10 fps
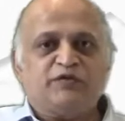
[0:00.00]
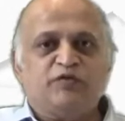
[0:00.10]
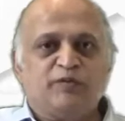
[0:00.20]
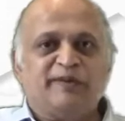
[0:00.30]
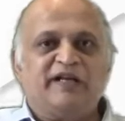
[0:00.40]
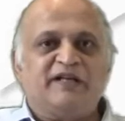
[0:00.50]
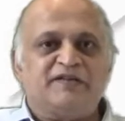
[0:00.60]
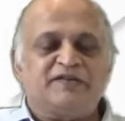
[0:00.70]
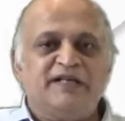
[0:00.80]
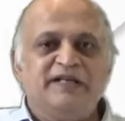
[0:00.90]
4
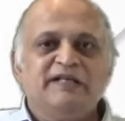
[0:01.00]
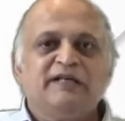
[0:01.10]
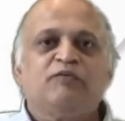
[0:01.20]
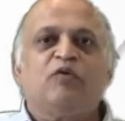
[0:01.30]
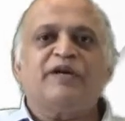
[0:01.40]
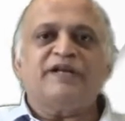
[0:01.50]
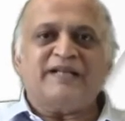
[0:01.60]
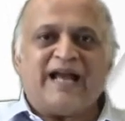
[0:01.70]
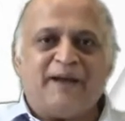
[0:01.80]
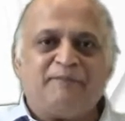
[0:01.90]
malignancy, what
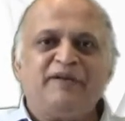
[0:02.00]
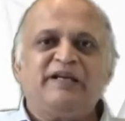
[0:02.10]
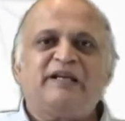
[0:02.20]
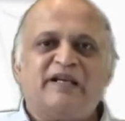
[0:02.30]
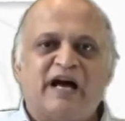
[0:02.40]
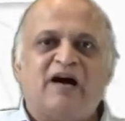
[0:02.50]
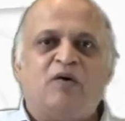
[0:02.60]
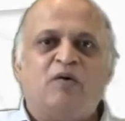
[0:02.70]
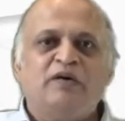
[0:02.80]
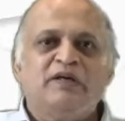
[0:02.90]
is happening
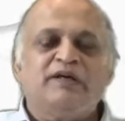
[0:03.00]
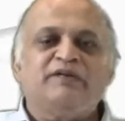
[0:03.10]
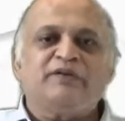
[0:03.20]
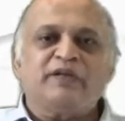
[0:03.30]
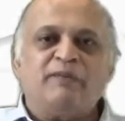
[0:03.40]
now is that the